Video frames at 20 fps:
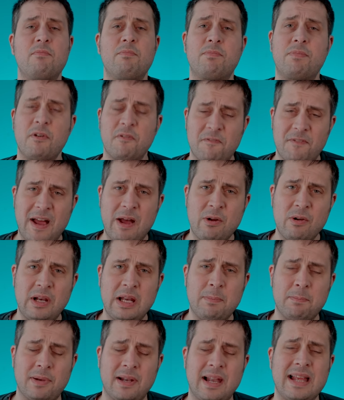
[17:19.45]
profoundly
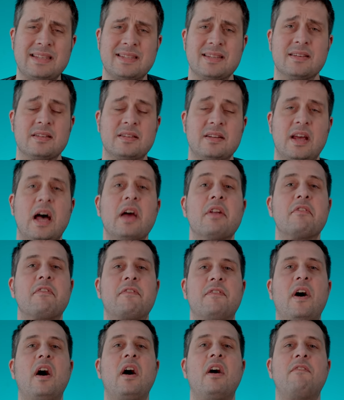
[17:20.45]
pleasant and
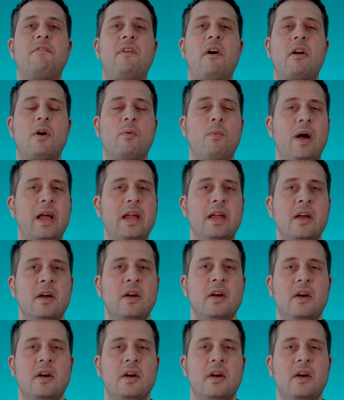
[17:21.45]
far, far away